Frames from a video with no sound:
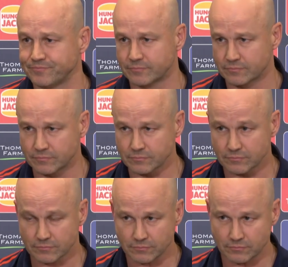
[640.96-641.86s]
ruck
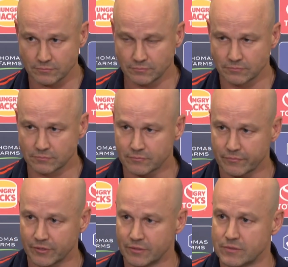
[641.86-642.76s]
hit out
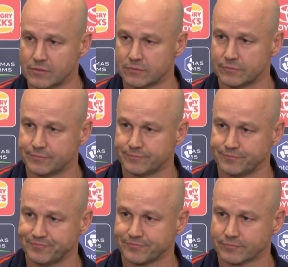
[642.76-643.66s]
I mean, and
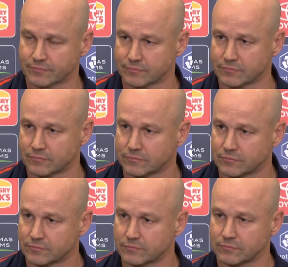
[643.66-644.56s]
do you feel like you,
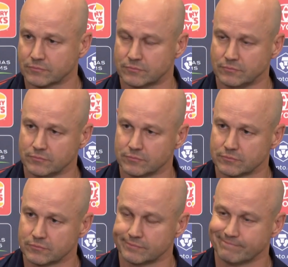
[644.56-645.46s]
you capitalised
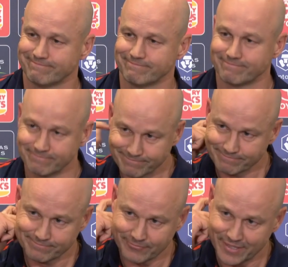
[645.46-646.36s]
as much as you would like?
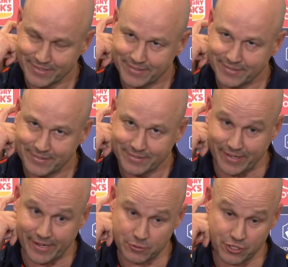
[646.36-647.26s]

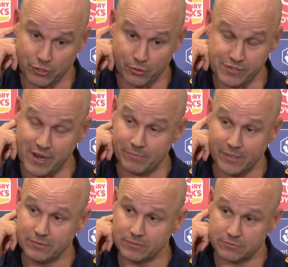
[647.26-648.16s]
Yeah, it was a huge
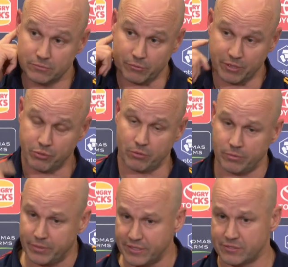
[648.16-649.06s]
number. We, we
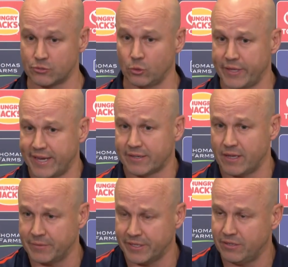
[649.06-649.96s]
probably saw that
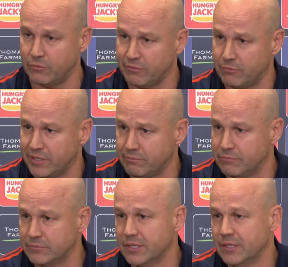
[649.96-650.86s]
coming in. We, we,
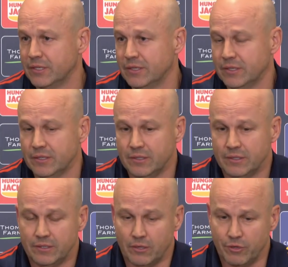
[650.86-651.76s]

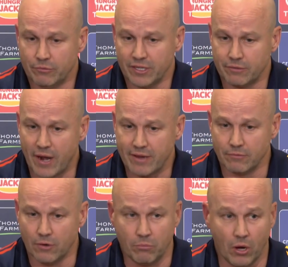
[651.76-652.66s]
you know, we really rate
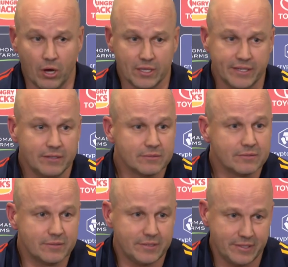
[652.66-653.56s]
Rob highly
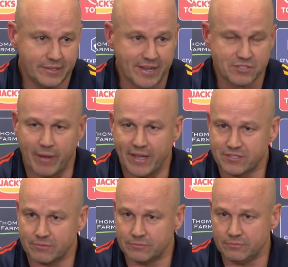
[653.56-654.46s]
in that
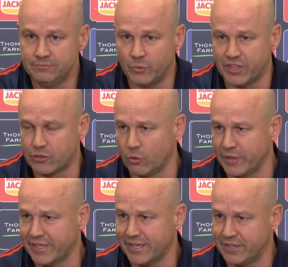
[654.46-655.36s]
space, and we thought
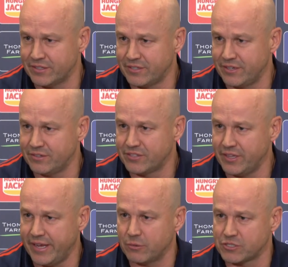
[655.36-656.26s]
we'd get an
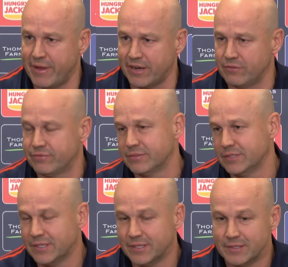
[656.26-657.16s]
ascendancy there. It was a matter of,
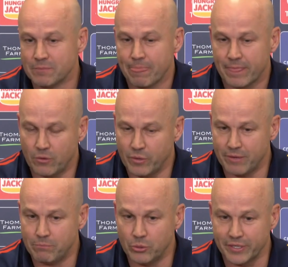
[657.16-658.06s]
you know, we're
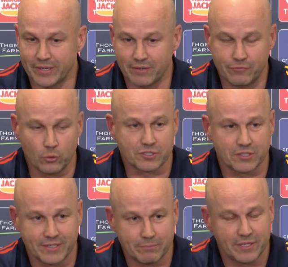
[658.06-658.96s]
then putting it.
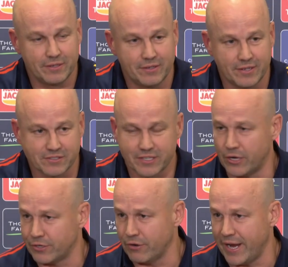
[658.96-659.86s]
Unfortunately, it, it does
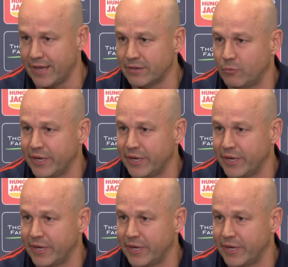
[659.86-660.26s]
go to ground